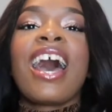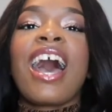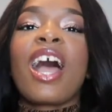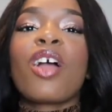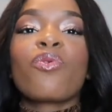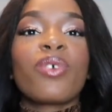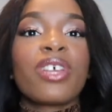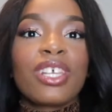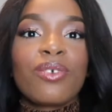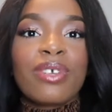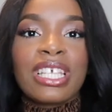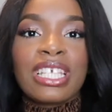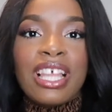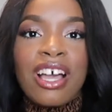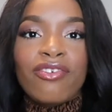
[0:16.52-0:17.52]
I really,
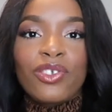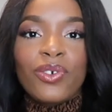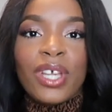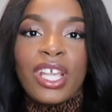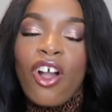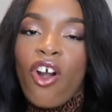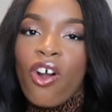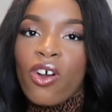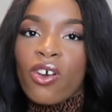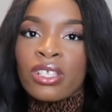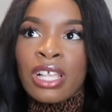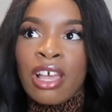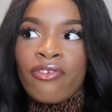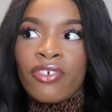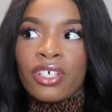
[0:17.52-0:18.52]
really love doing
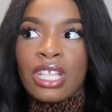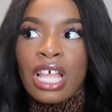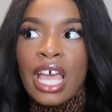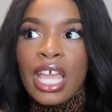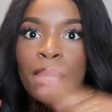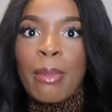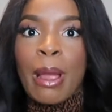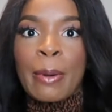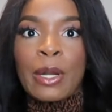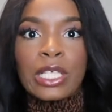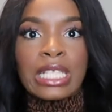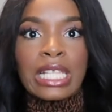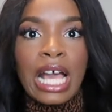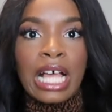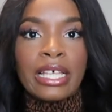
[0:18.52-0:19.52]
hauls. I feel like my
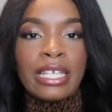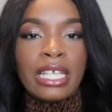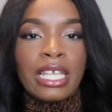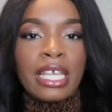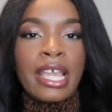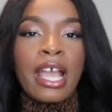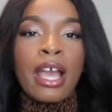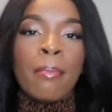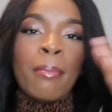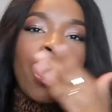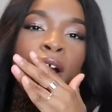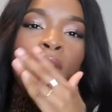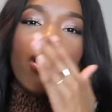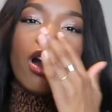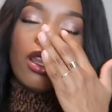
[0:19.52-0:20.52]
personality can come
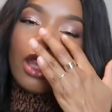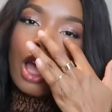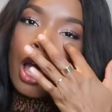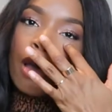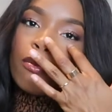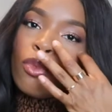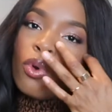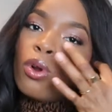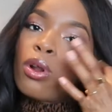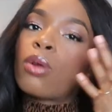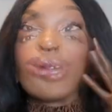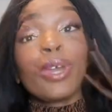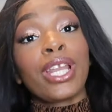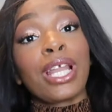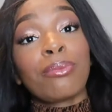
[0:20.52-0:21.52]
out a lot more
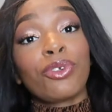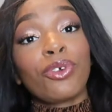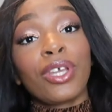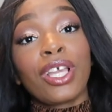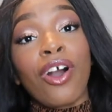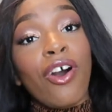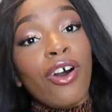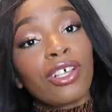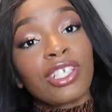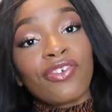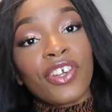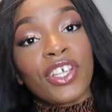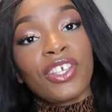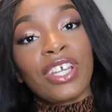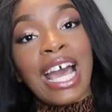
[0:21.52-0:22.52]
when I'm doing hauls
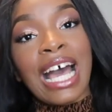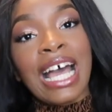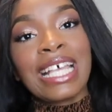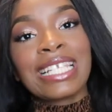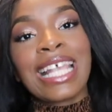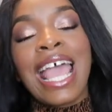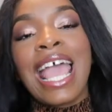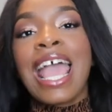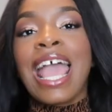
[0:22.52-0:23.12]
for you guys.